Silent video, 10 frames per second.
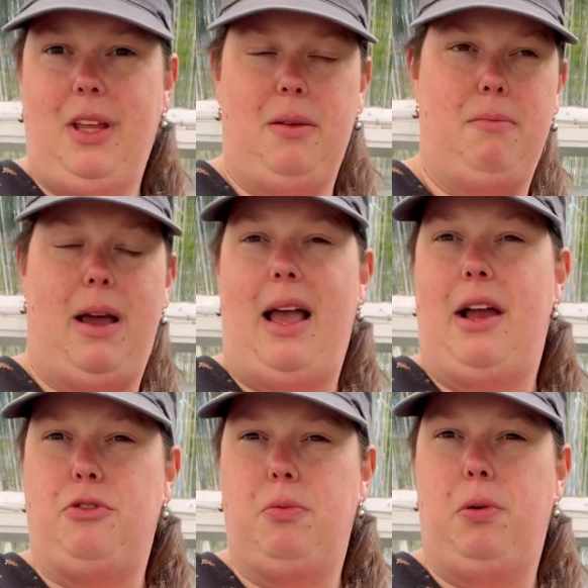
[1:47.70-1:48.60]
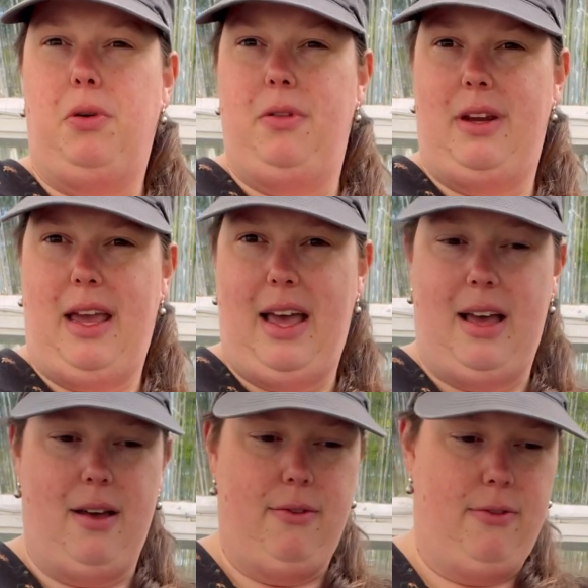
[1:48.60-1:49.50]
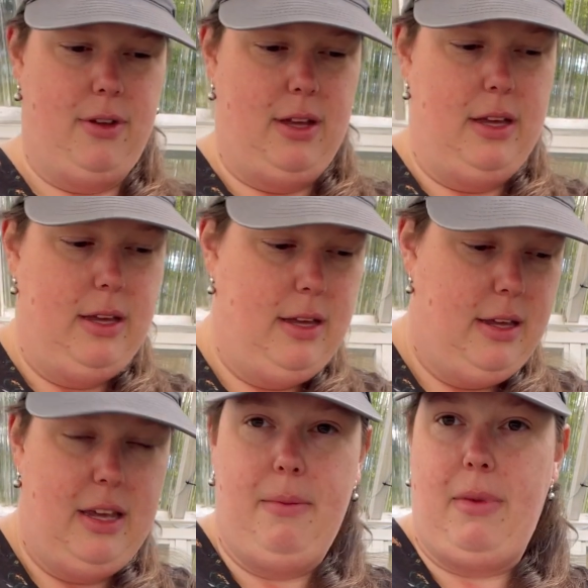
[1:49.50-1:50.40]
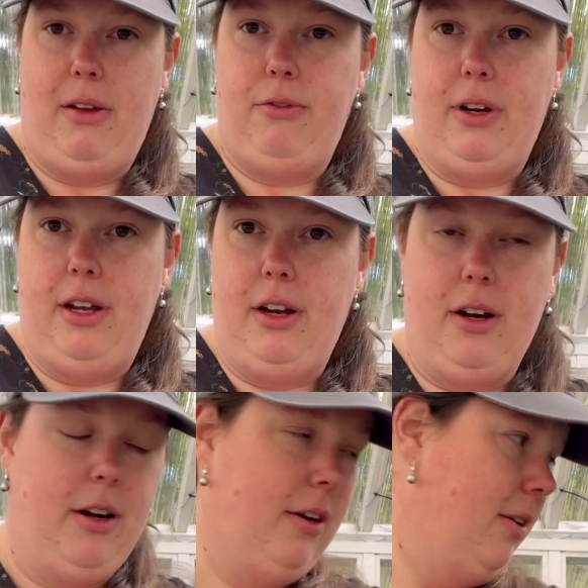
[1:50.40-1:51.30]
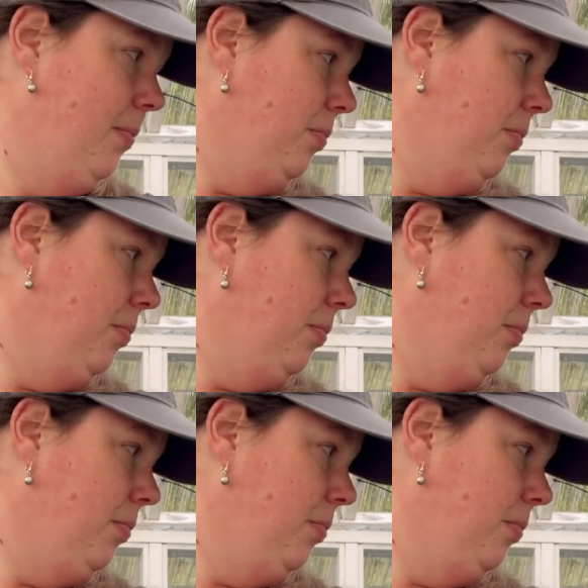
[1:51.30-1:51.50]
my hydro pole that I have in my front yard.